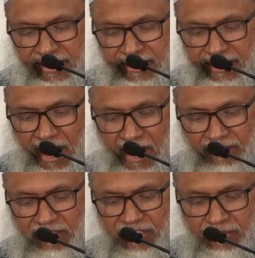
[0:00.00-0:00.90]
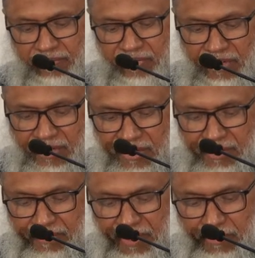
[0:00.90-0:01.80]
They asked him,
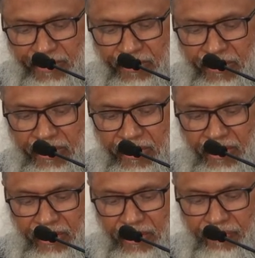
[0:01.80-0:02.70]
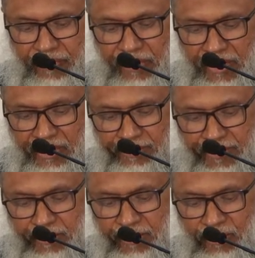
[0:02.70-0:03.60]
permission, if you grant us
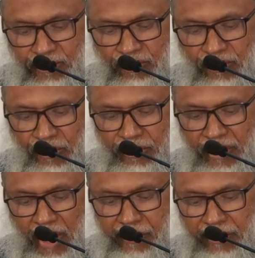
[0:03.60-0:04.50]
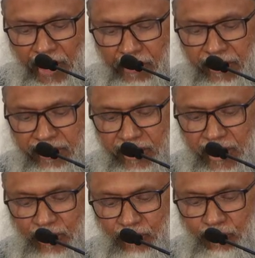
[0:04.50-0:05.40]
permission to slaughter our camels
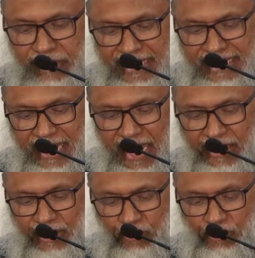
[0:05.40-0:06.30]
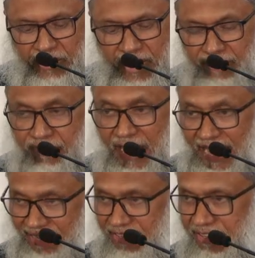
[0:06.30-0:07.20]
to eat and use their
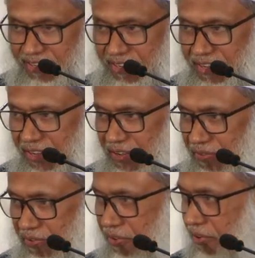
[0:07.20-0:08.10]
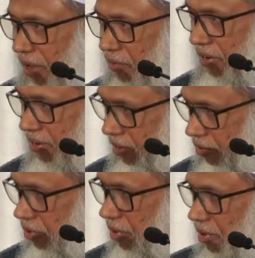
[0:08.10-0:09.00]
fat for our, you
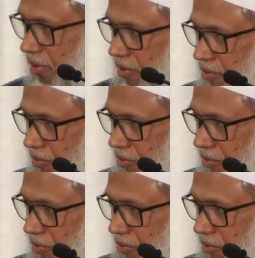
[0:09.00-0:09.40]
know, to,